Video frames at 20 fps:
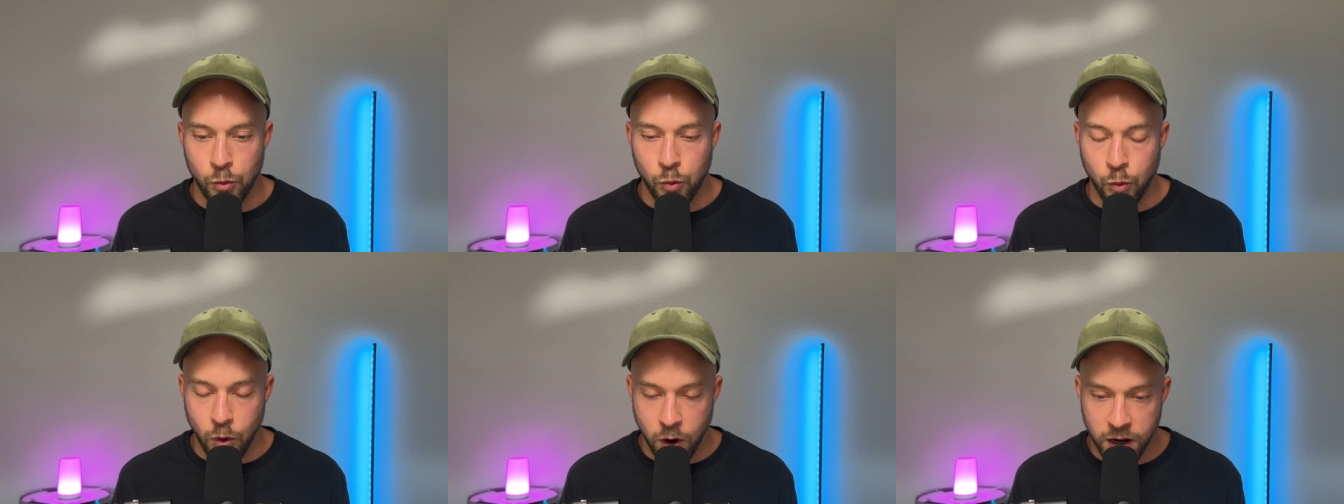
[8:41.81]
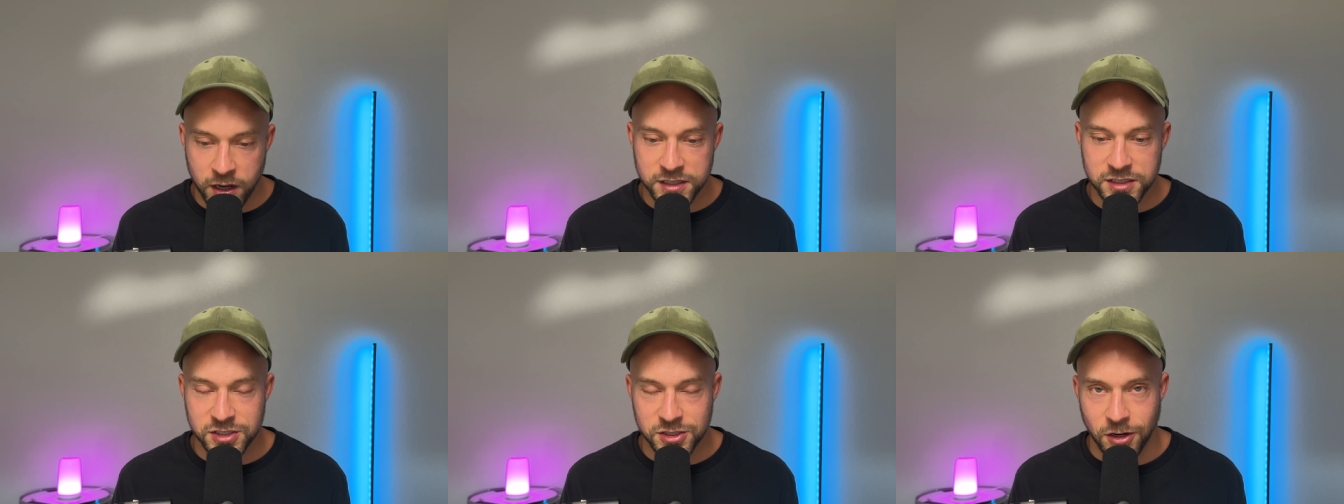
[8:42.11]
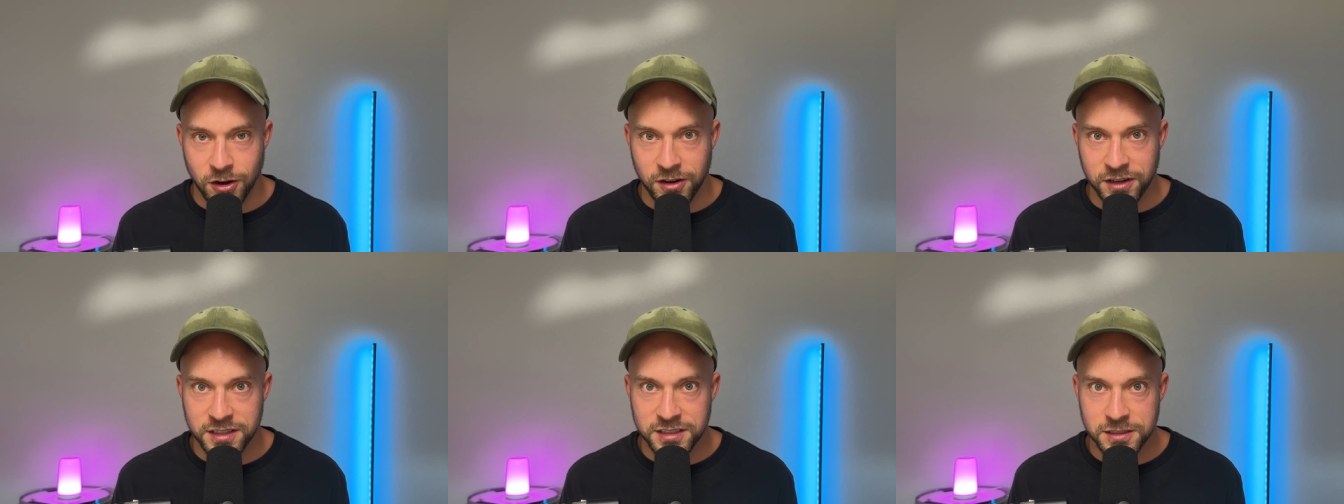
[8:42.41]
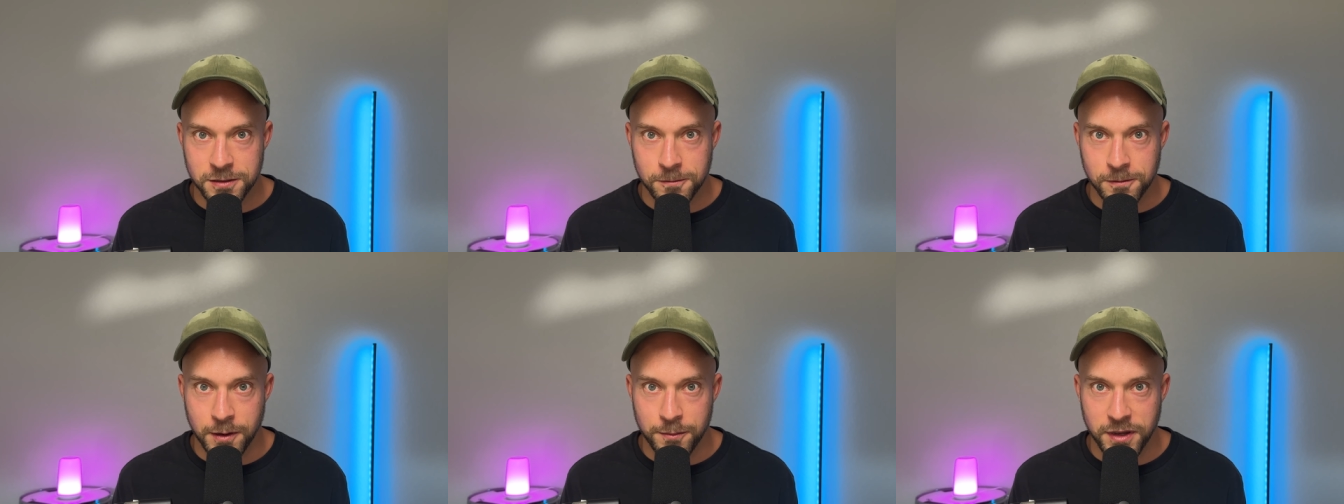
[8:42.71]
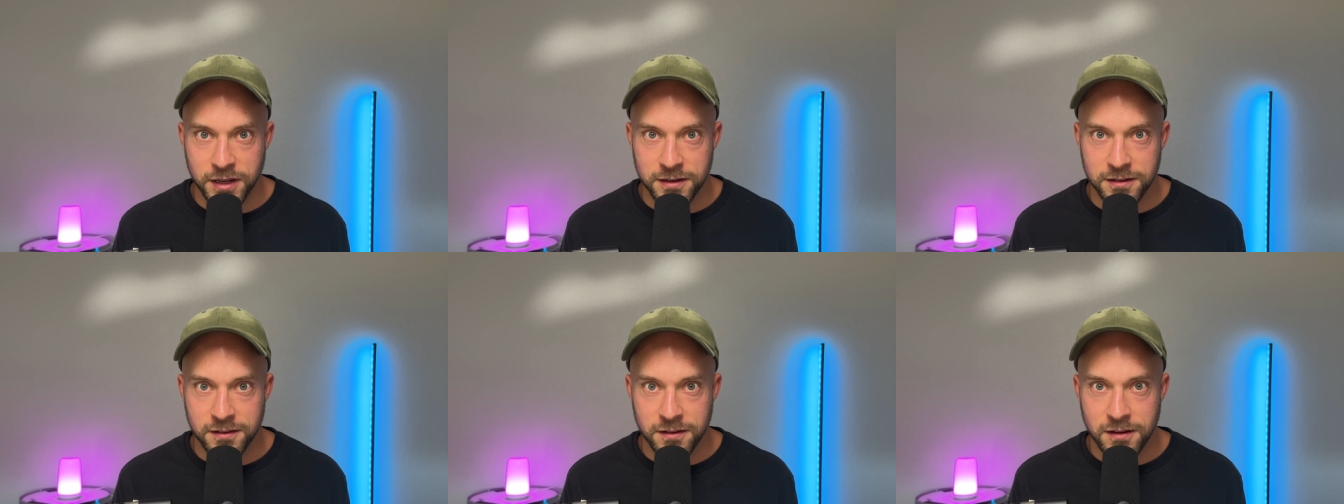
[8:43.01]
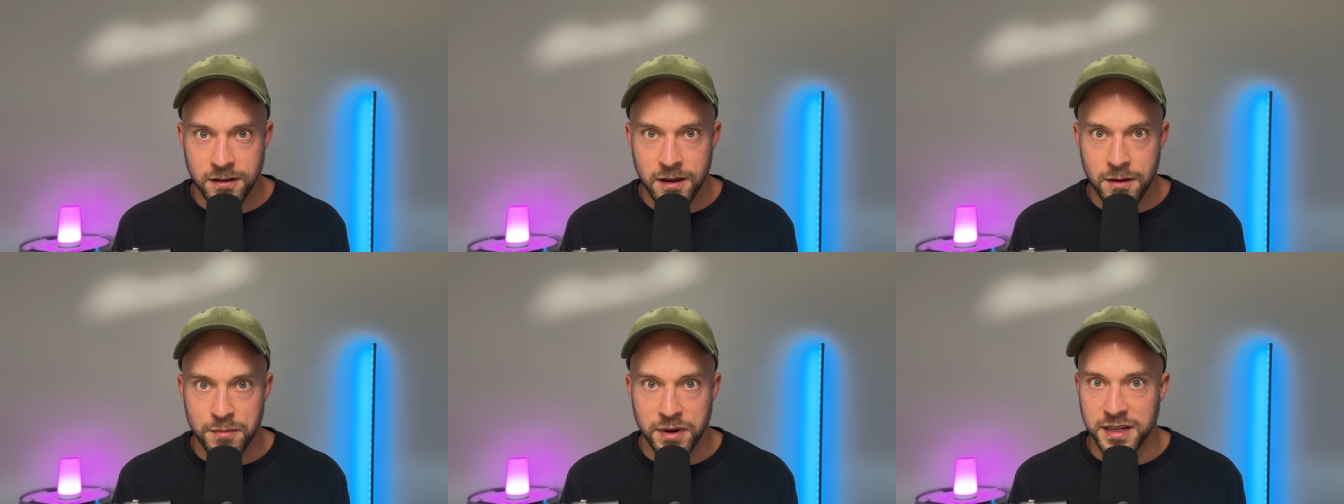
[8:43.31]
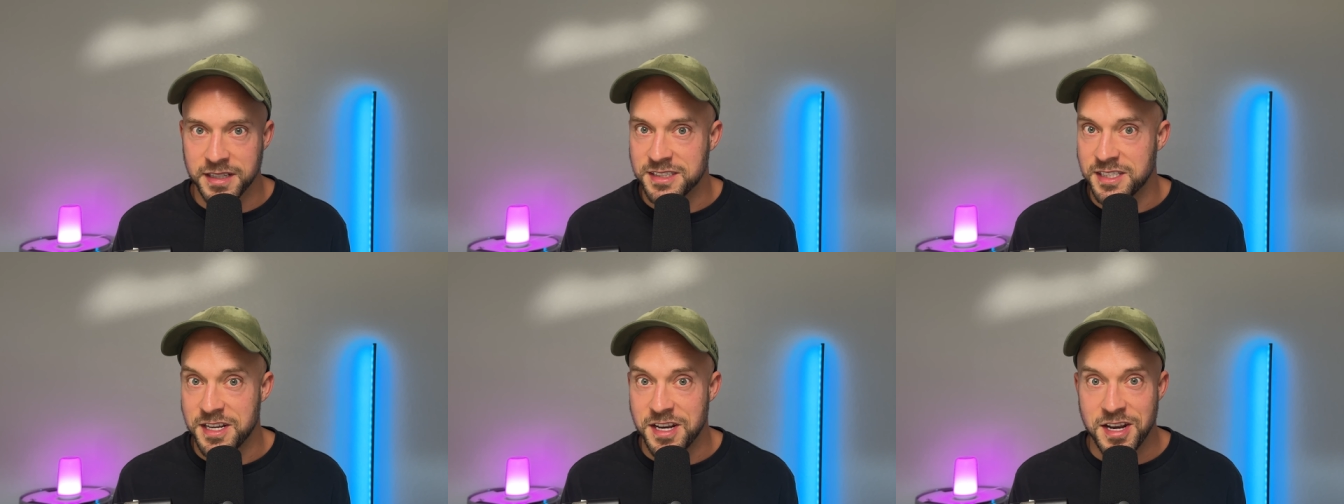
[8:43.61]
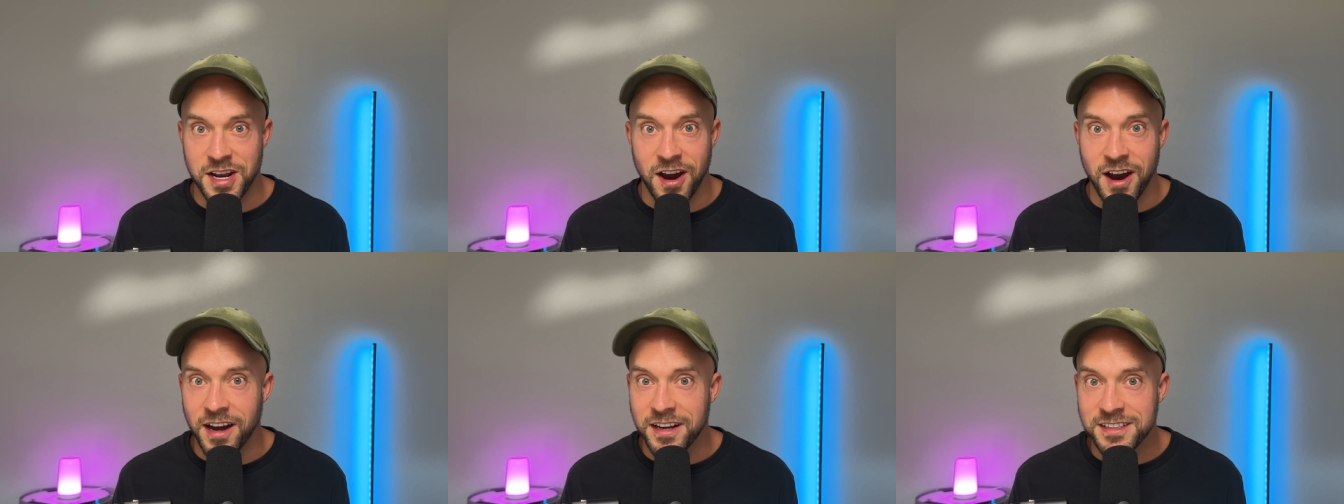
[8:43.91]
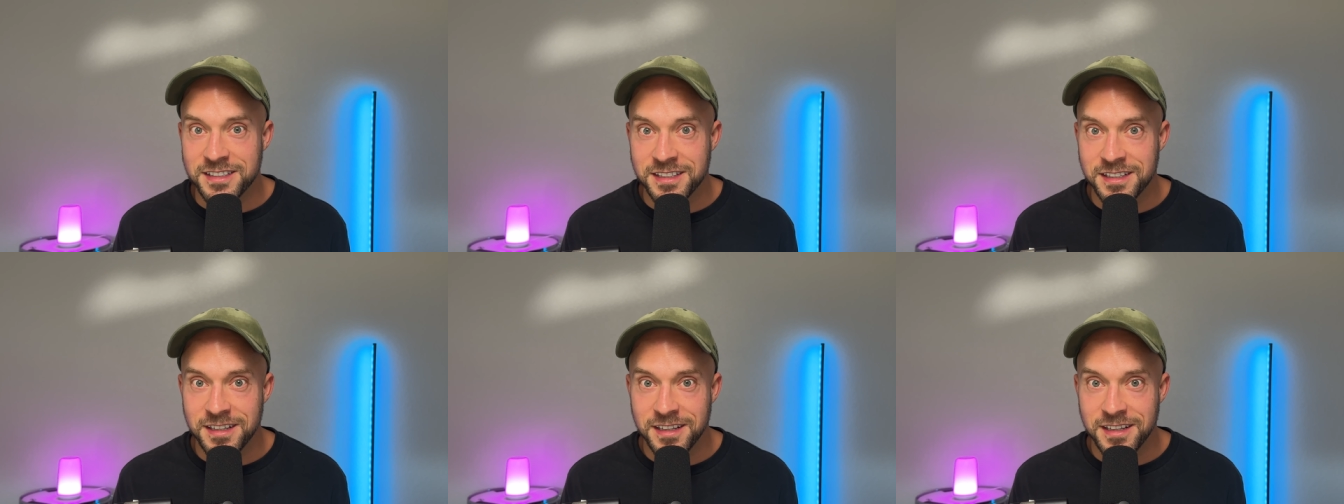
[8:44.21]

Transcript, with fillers: was talking to women but it's not.